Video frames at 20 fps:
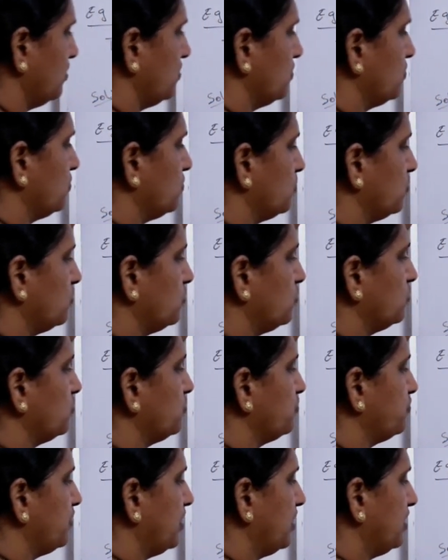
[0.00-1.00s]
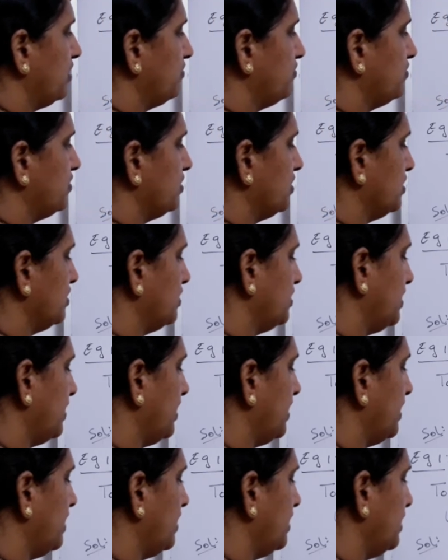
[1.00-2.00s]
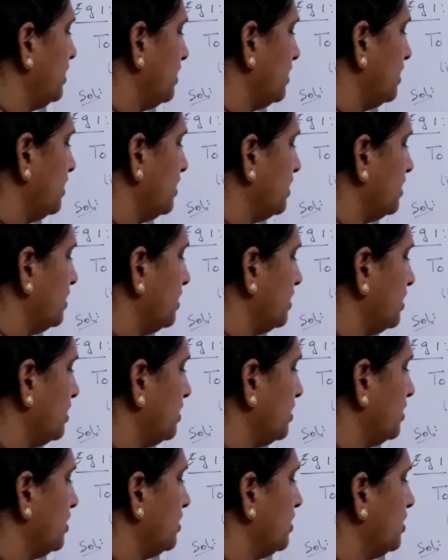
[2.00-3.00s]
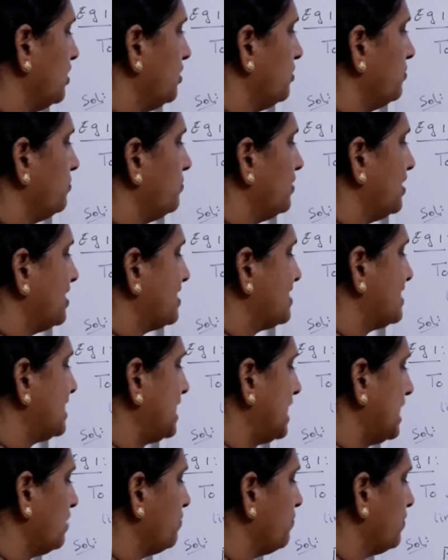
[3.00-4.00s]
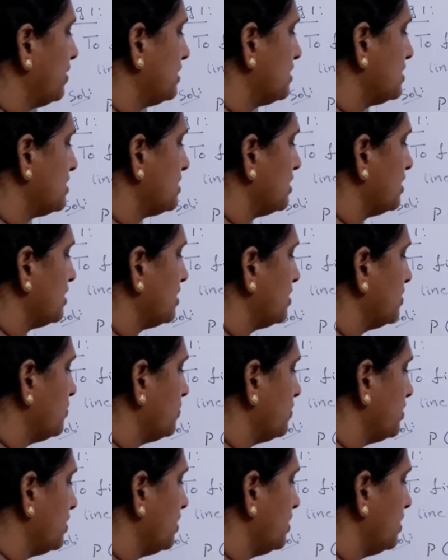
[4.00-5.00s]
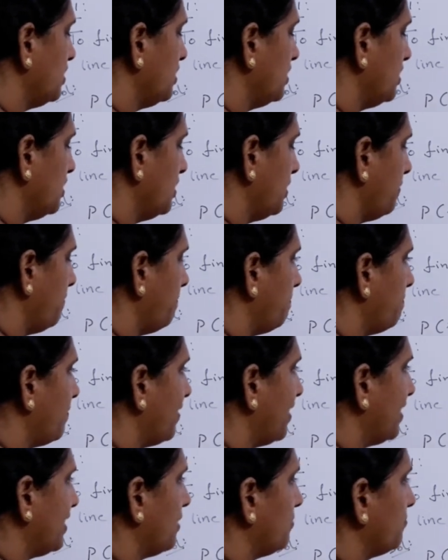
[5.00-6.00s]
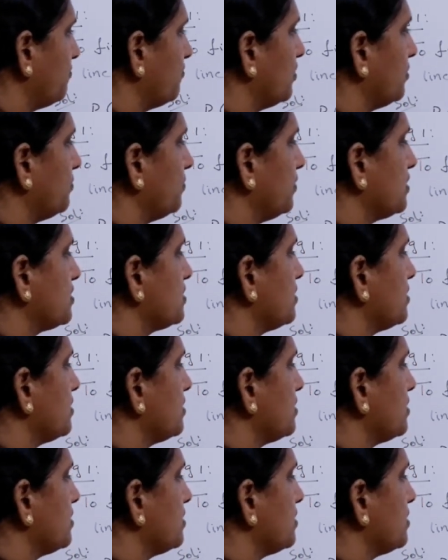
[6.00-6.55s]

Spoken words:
So 2 5s are 10 plus 3 1s are 3 by m1 plus